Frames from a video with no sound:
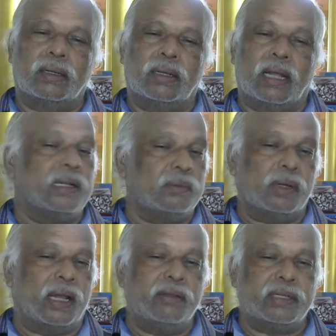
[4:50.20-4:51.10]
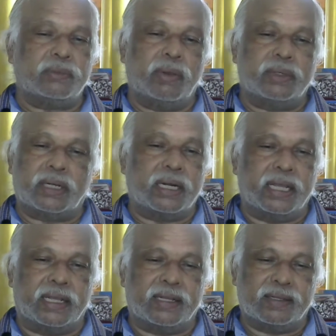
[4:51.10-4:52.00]
And highways may be
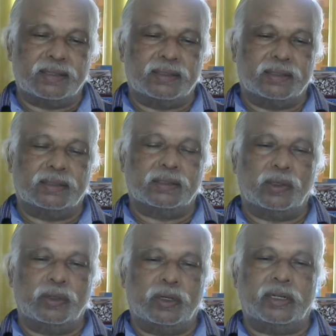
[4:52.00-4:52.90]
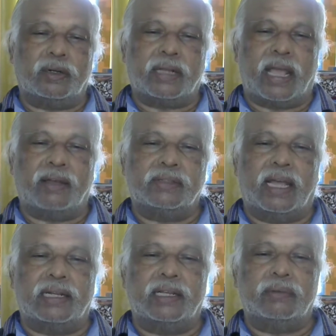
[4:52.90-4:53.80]
running. So you cannot have the
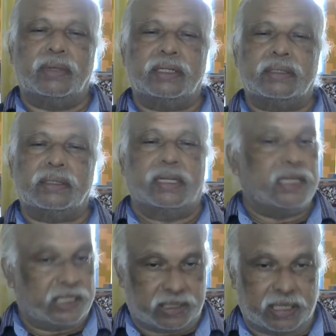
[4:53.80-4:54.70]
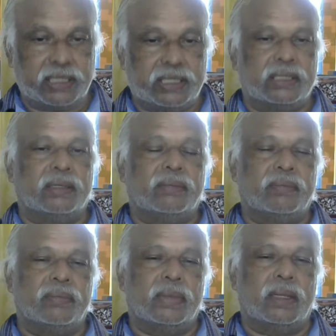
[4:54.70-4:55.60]
alignment in a stretch.
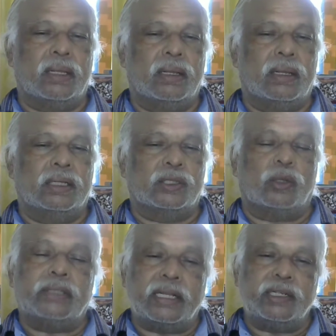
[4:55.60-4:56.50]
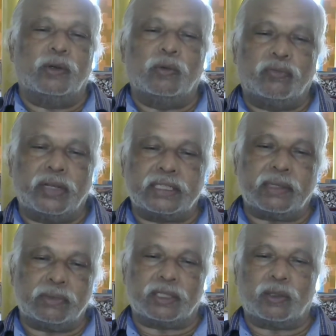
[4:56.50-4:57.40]
So then you fix
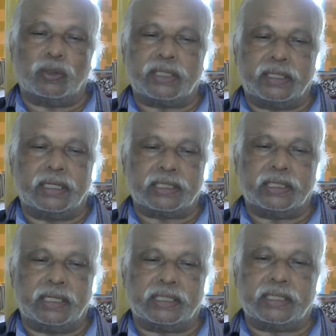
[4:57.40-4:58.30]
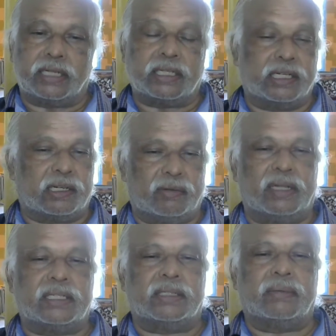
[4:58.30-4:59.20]
up the source and destination at
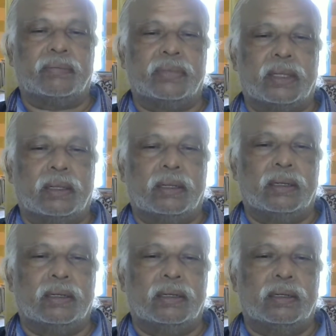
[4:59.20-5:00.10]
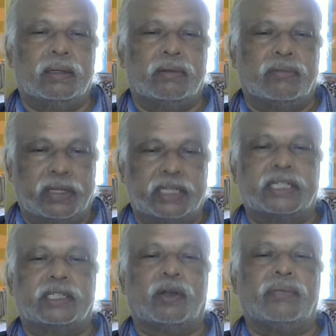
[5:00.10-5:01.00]
intervals, finish
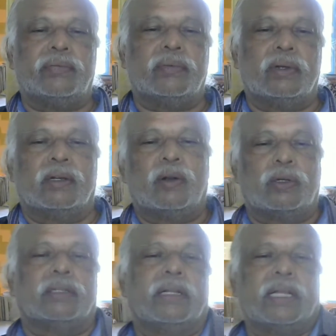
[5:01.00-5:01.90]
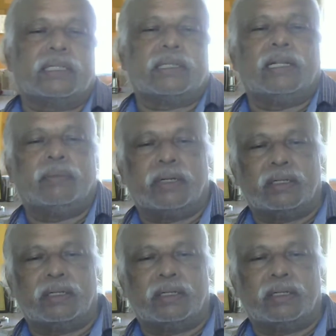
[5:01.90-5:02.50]
it up, go to the next alignment.